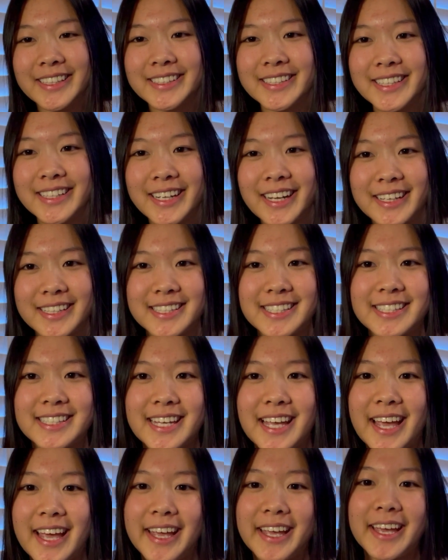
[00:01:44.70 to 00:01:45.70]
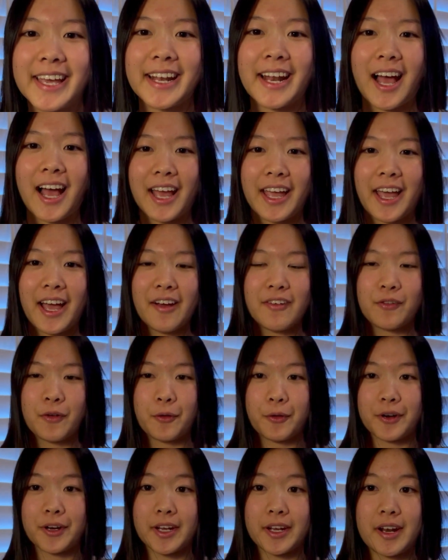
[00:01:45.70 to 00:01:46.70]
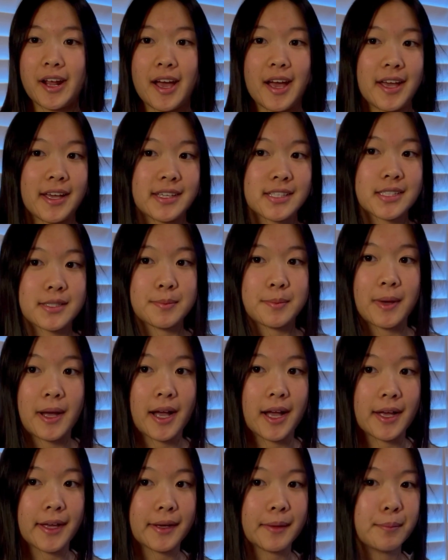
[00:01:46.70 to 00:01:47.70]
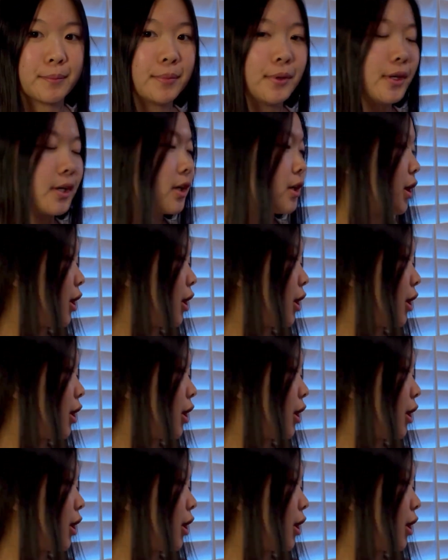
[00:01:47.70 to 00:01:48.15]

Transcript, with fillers: the next day and I have organized my book